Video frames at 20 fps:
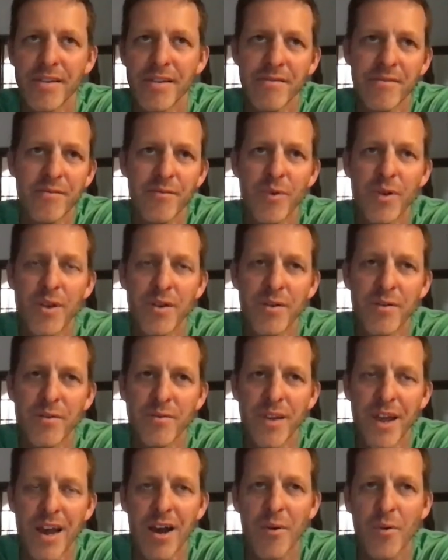
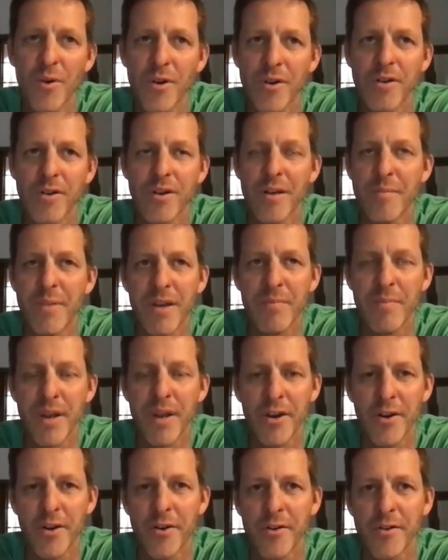we're a bit
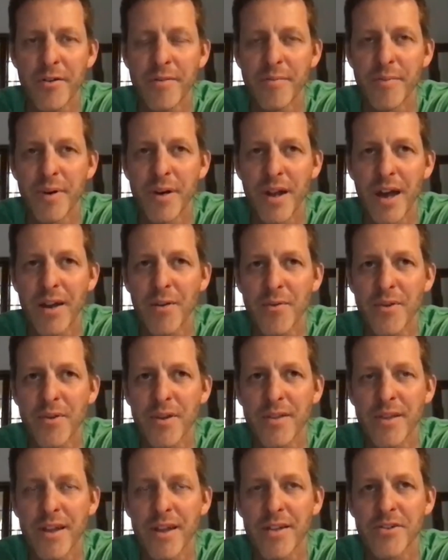bigger, but I don't think
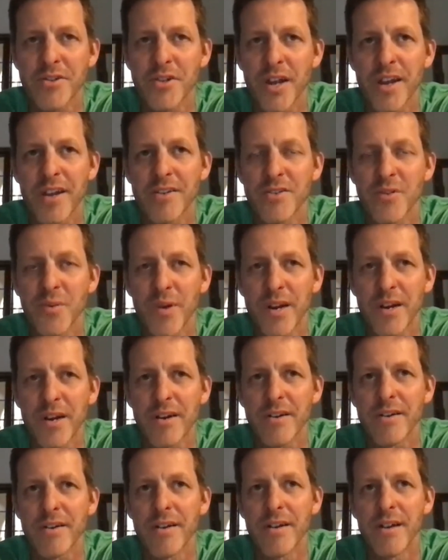that has changed,
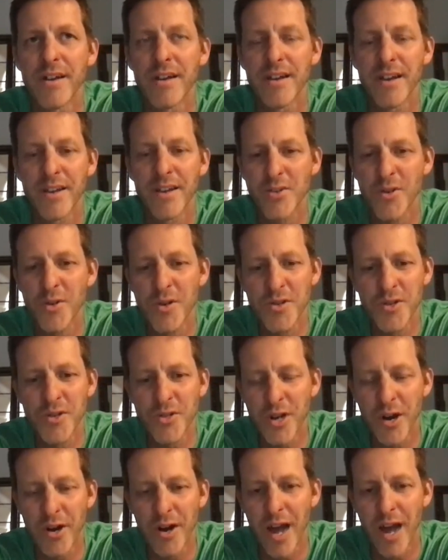where as soon as you
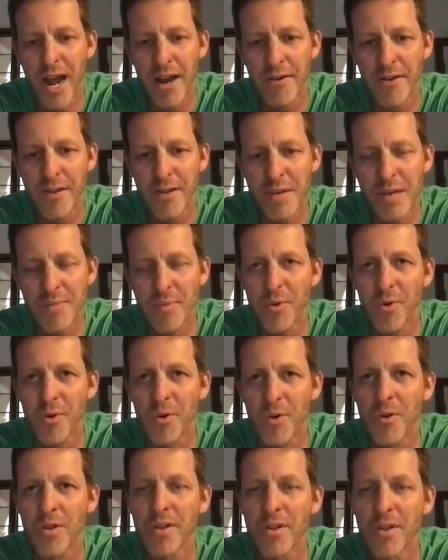start hiring
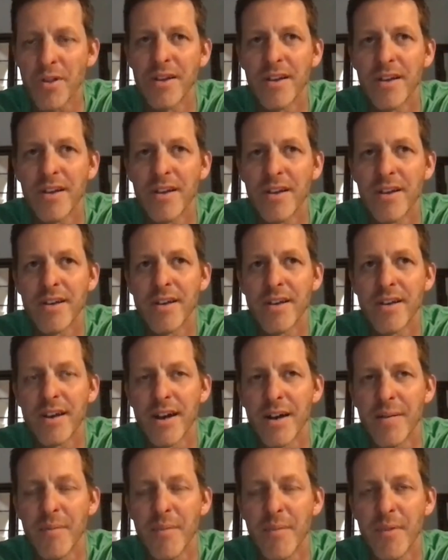people,
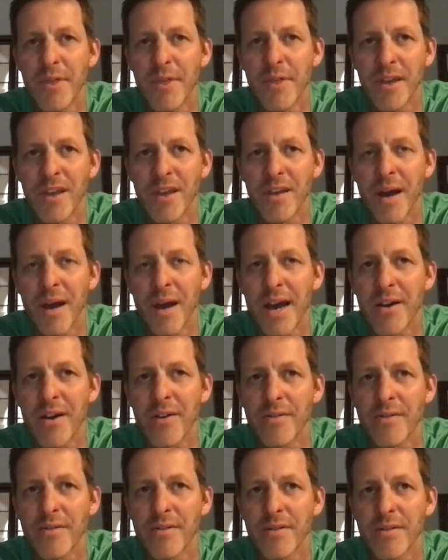thinking
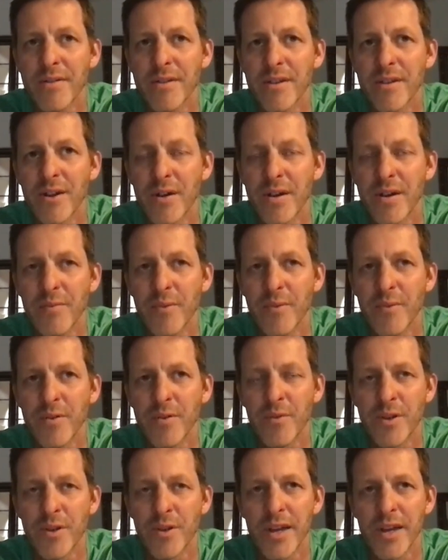about,
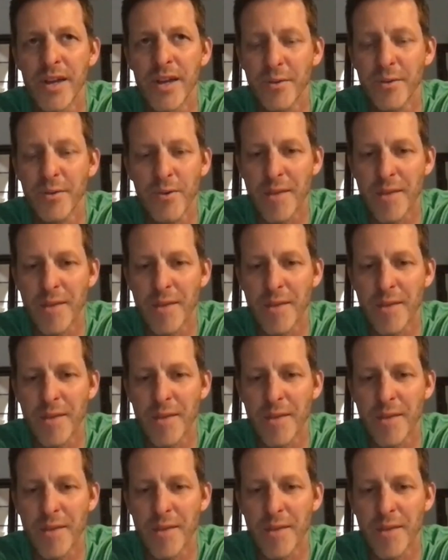when you get the right